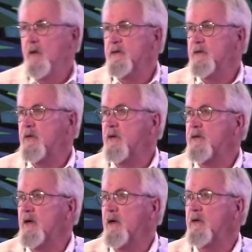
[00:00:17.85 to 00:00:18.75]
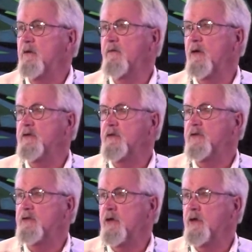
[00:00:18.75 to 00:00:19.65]
as the Unitarian
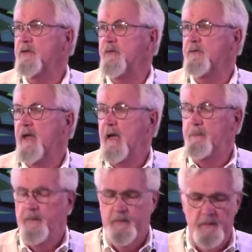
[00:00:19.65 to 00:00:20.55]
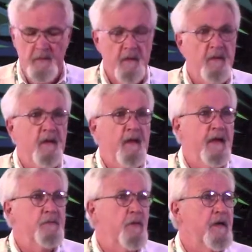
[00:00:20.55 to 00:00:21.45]
Universalist Church of Tampa
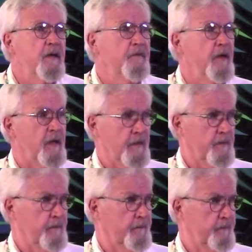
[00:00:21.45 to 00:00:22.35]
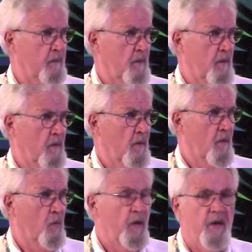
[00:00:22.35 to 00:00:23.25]
has reconvened.
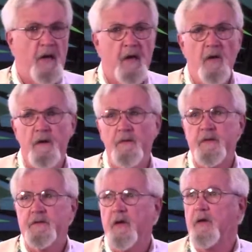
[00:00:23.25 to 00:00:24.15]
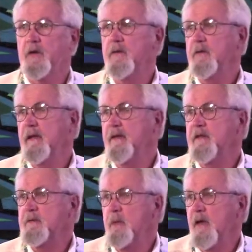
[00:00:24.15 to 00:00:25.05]
We're here in this circle, in
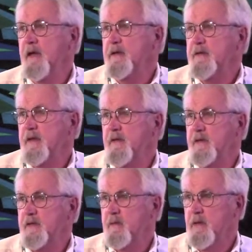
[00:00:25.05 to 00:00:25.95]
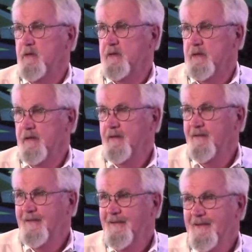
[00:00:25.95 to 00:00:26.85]
this place, in this community
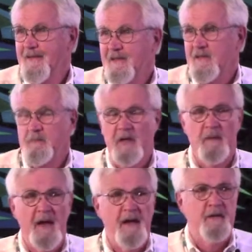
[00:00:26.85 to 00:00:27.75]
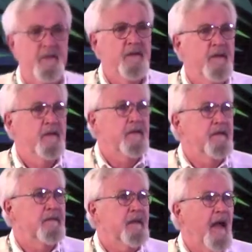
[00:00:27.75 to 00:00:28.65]
to be about
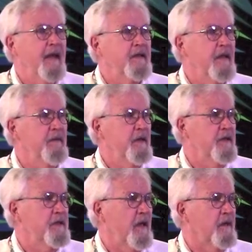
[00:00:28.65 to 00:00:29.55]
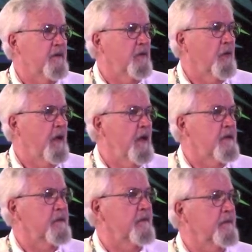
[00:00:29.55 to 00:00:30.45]
activities that
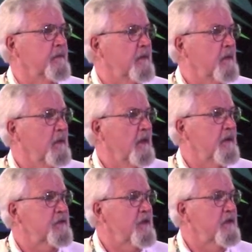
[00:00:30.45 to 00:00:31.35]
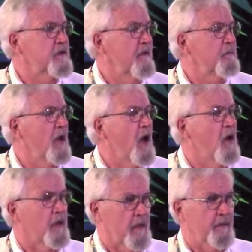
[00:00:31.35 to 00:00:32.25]
create a sense of
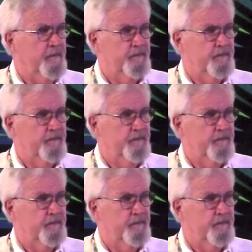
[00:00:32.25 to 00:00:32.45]
belonging,